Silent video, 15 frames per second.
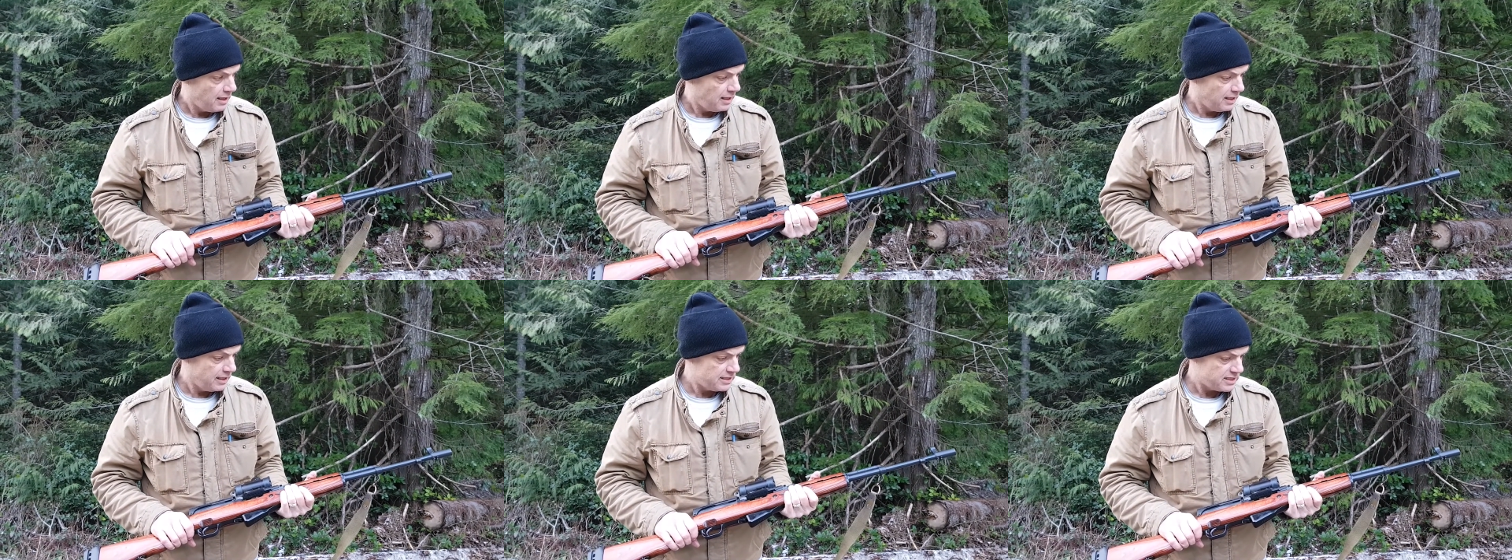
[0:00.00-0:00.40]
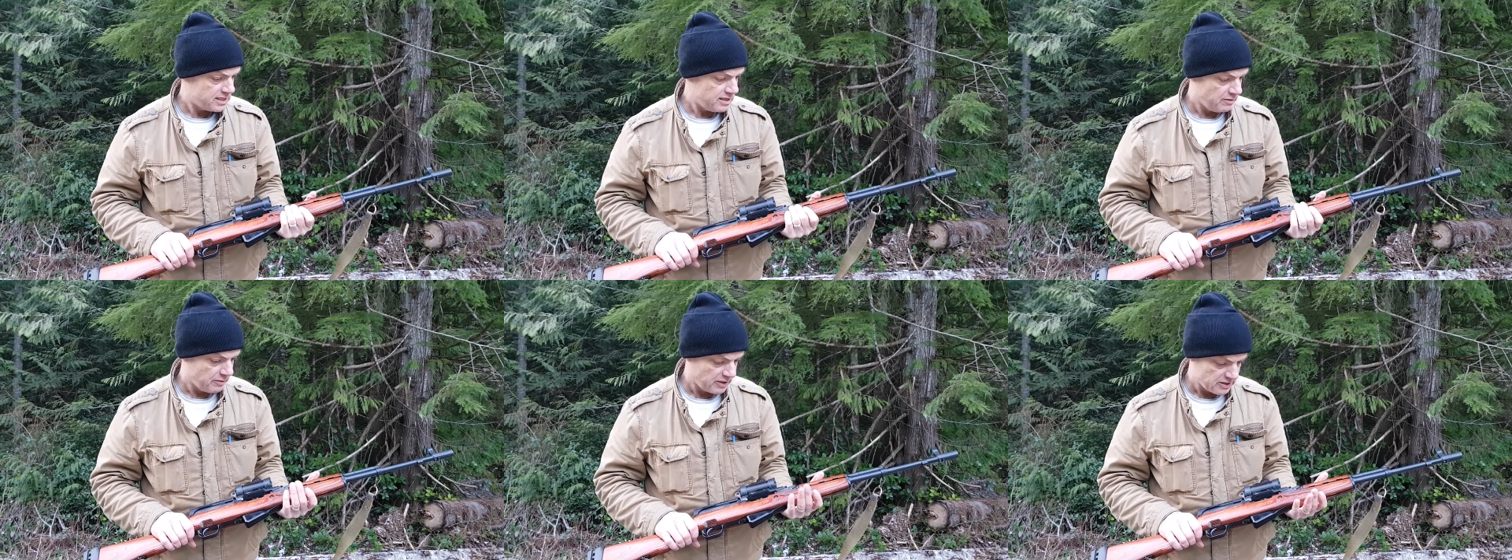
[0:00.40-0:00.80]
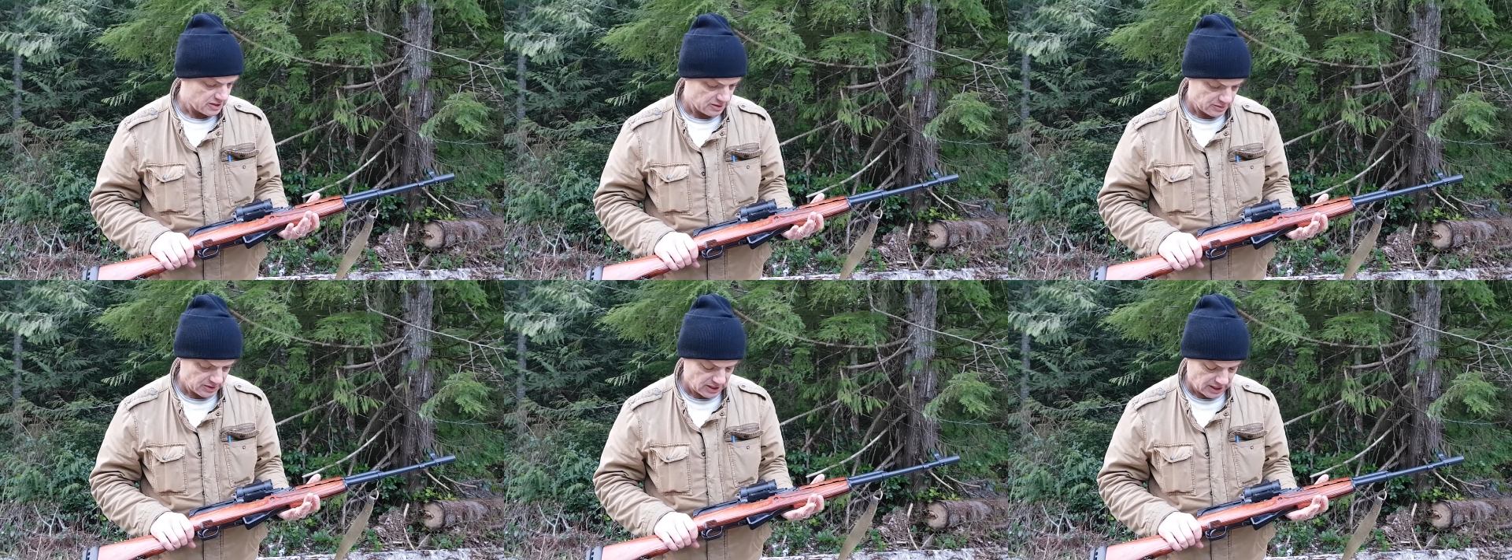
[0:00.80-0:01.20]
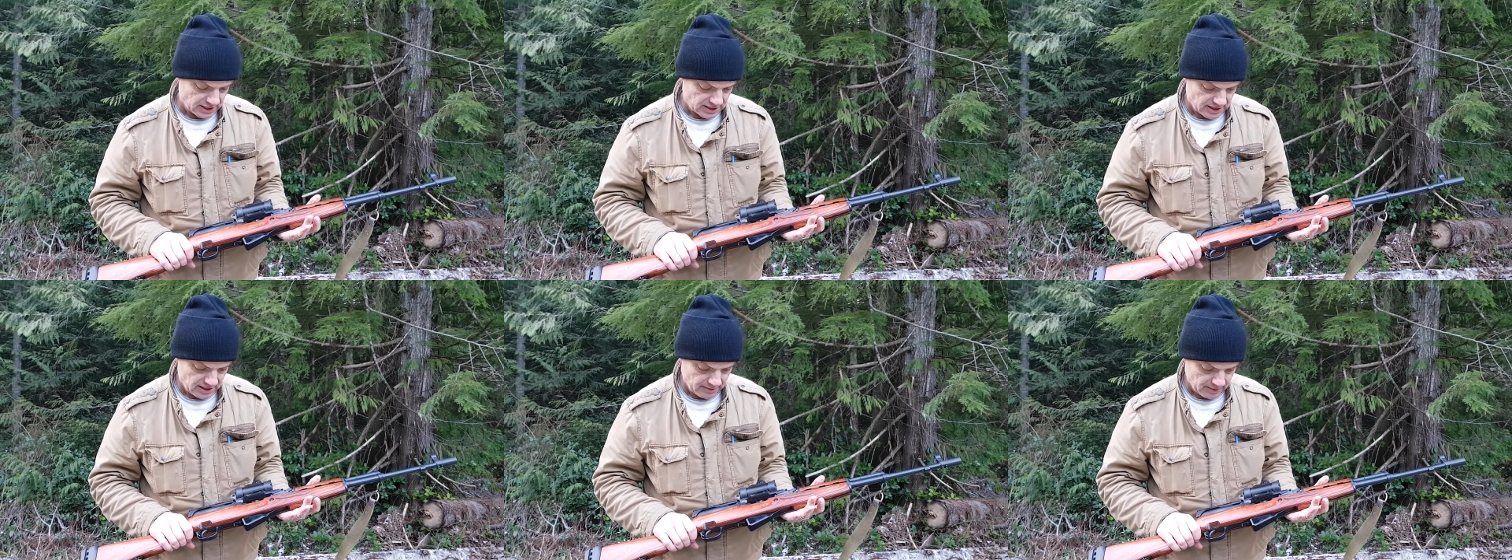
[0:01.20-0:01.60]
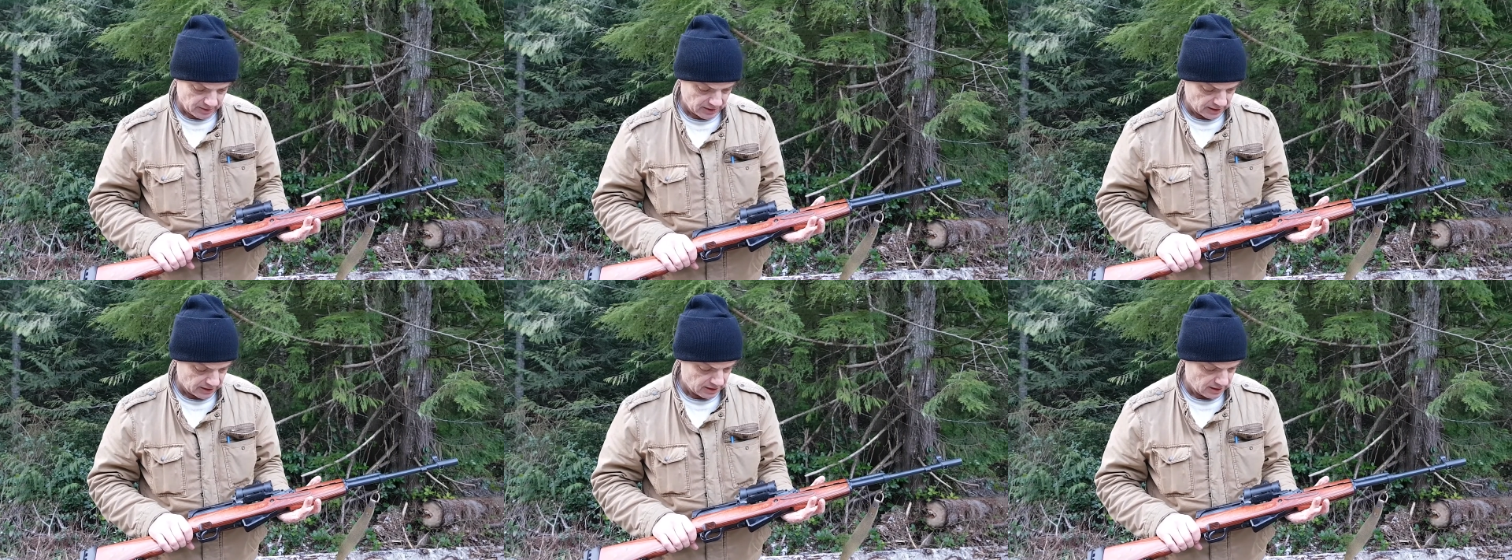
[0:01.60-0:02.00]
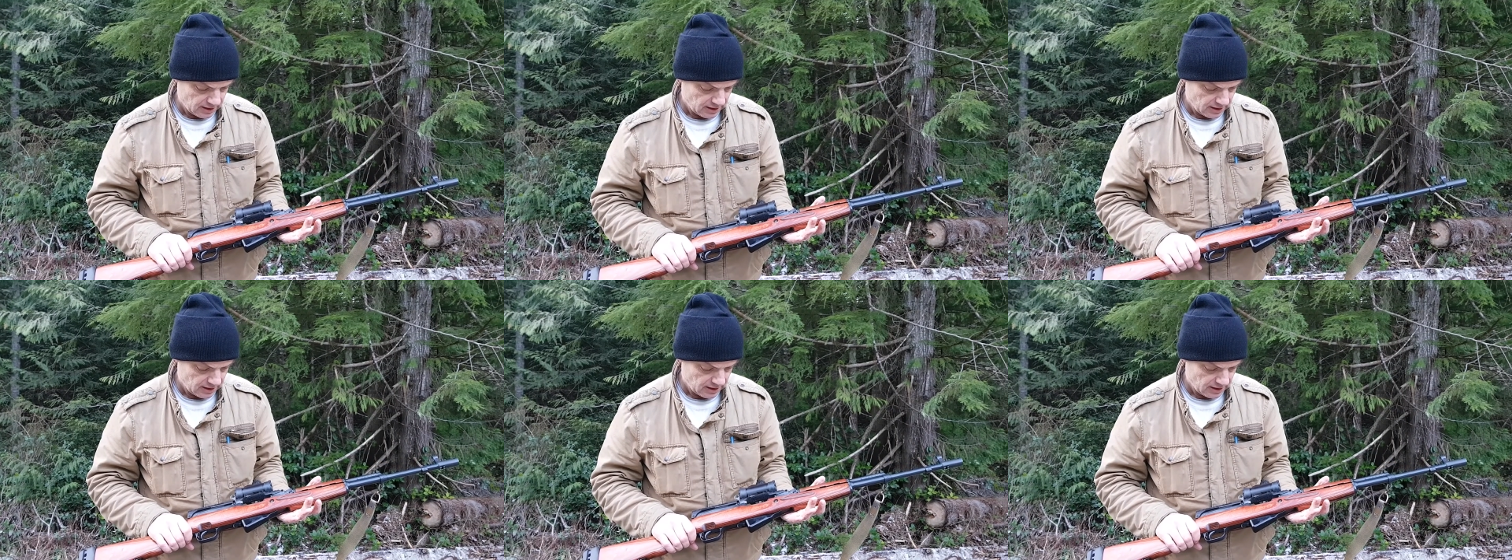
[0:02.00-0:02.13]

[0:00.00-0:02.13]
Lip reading: Let's see. What else was I going to say about that?